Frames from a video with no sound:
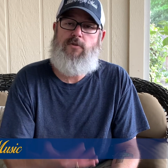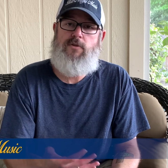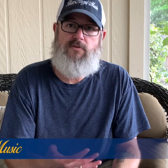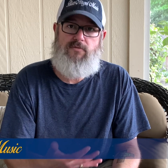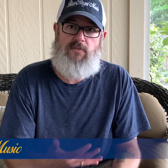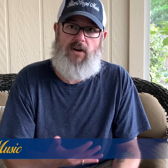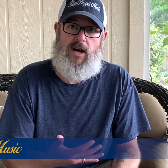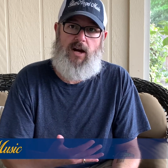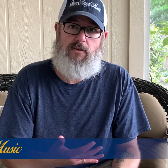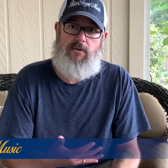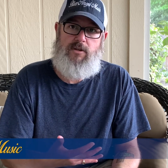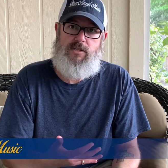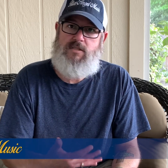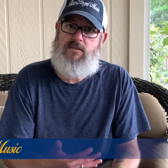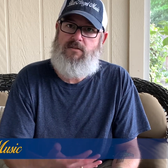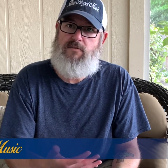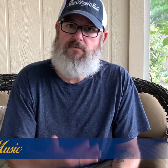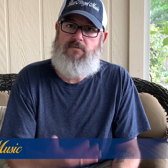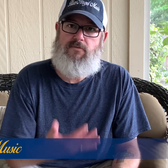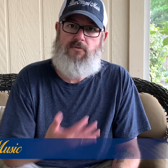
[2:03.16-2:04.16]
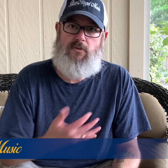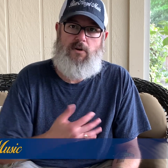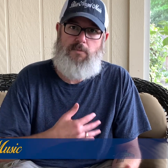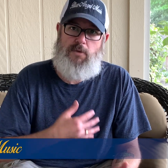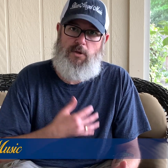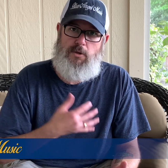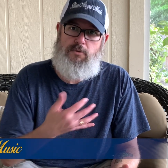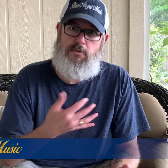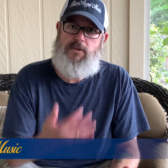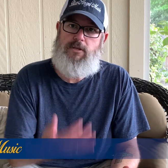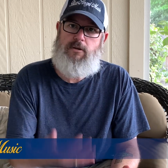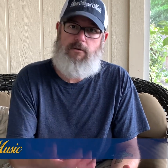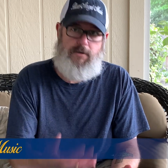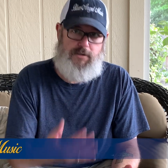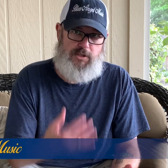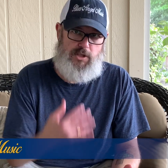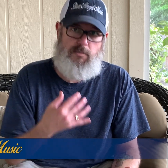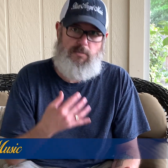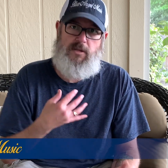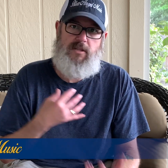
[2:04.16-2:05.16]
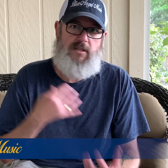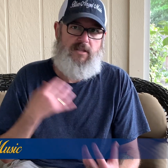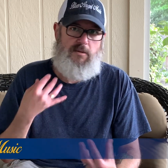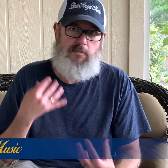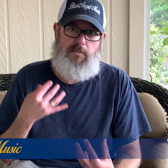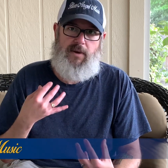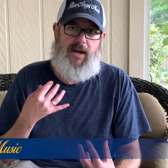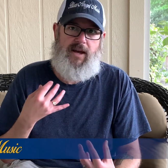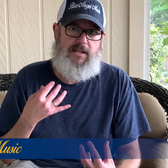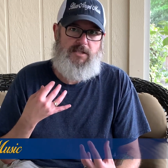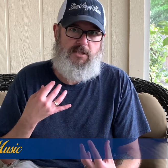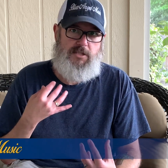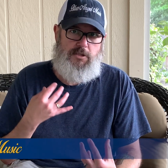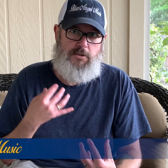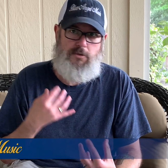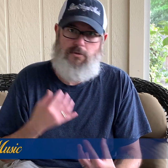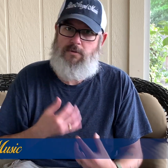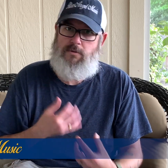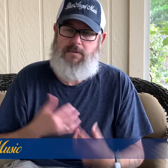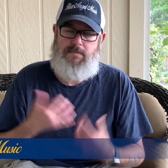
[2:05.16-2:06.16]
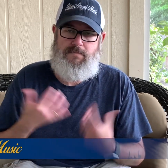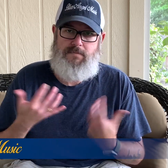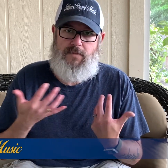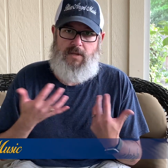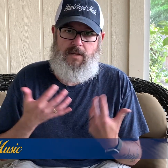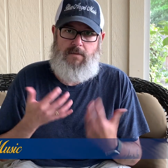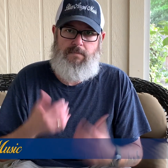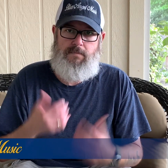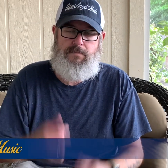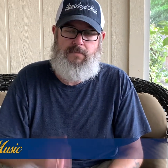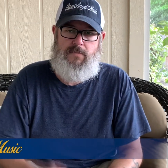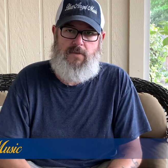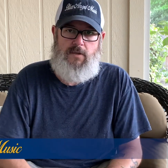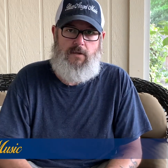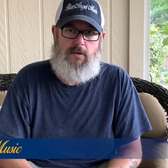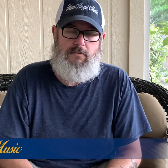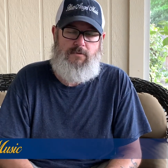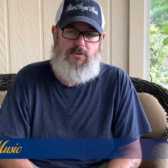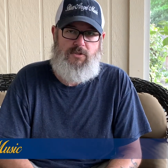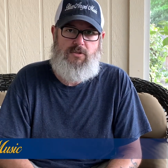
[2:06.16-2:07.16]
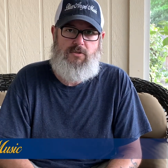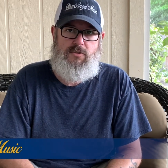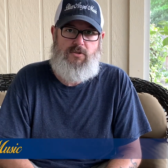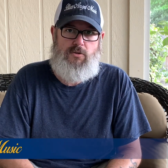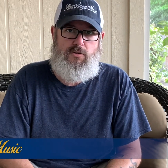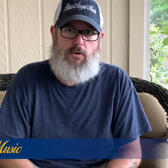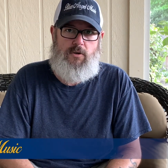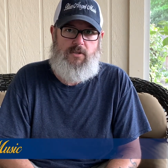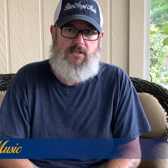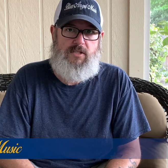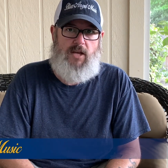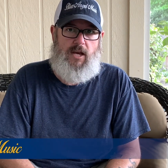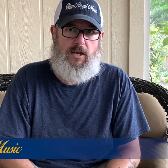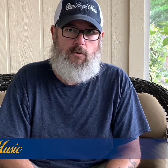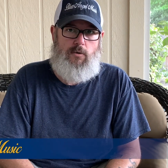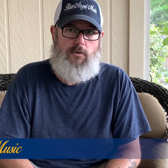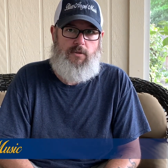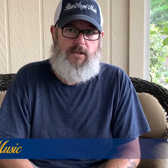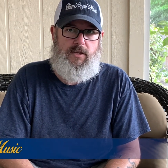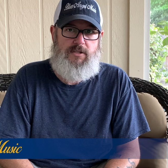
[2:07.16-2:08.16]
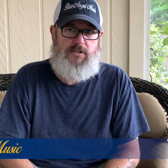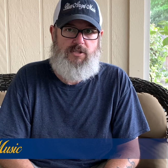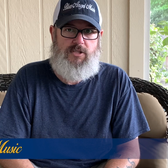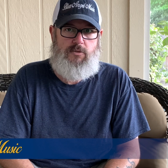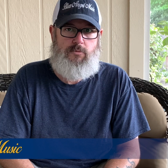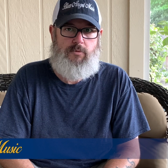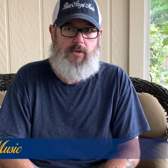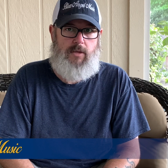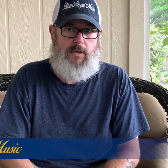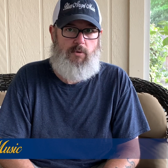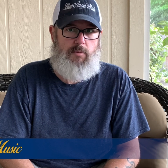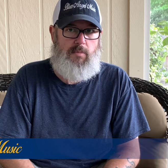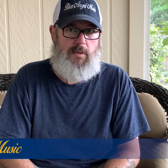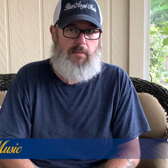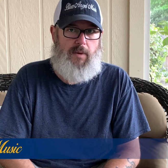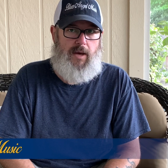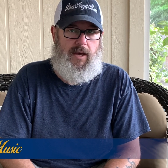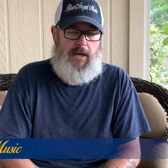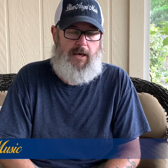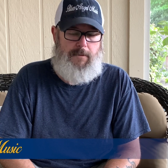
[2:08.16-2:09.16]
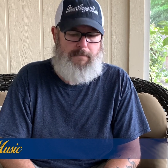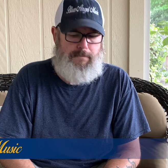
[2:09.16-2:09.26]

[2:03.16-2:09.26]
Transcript: the virus from you to your instrument and then back to you, and just start a cycle that just really would be bad.